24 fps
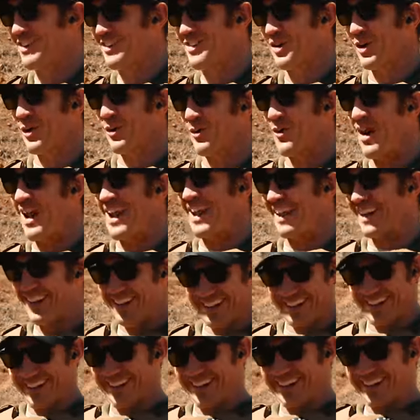terrain.
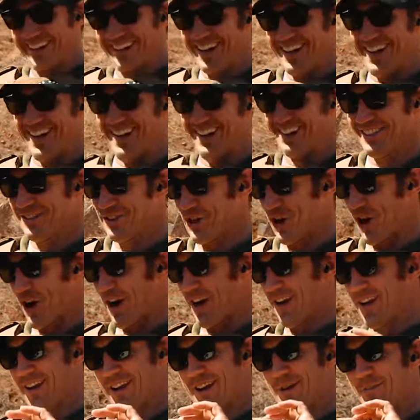terrain, yeah. yeah.
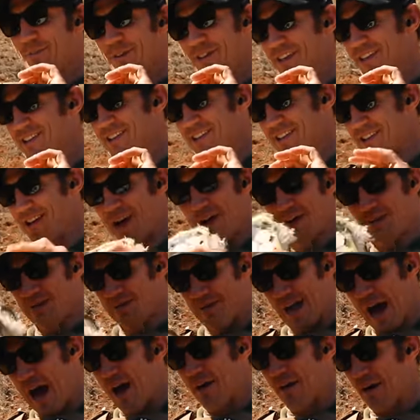Sorry, but this I,
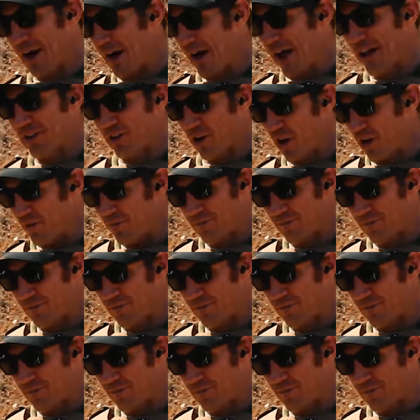I, as